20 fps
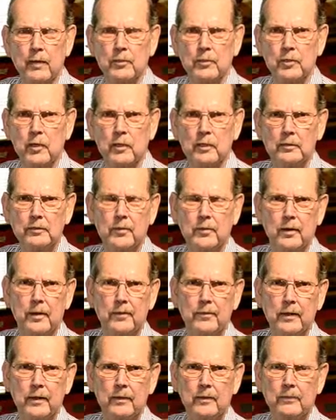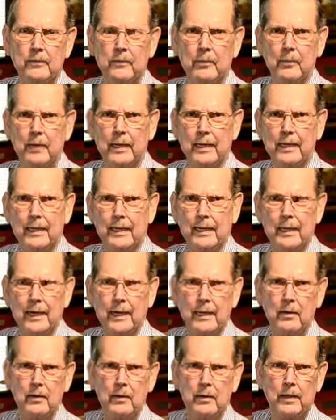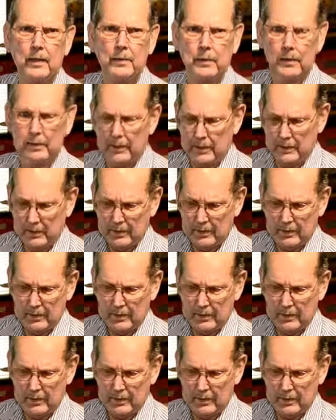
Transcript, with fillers: I'm, Charles Griffin from Maline, Alabama.